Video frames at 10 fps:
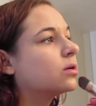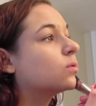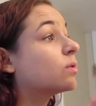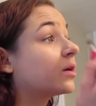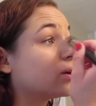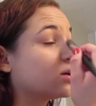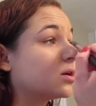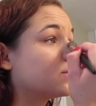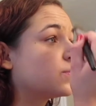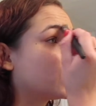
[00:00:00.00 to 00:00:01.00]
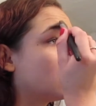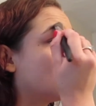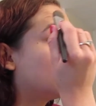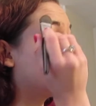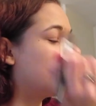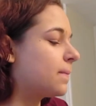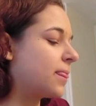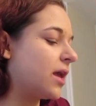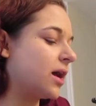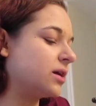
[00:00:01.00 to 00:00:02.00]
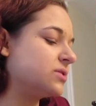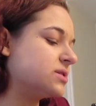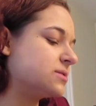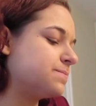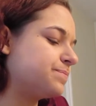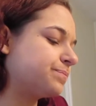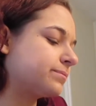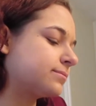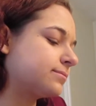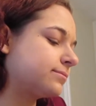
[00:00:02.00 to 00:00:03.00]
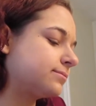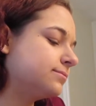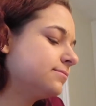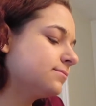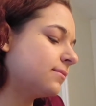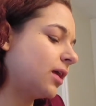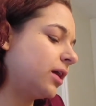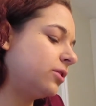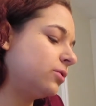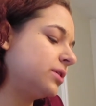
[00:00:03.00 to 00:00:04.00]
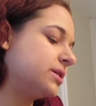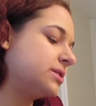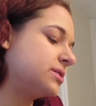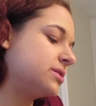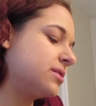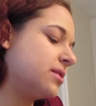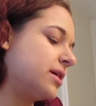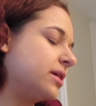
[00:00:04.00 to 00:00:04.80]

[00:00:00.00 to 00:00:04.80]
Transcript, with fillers: wearing it. And I noticed that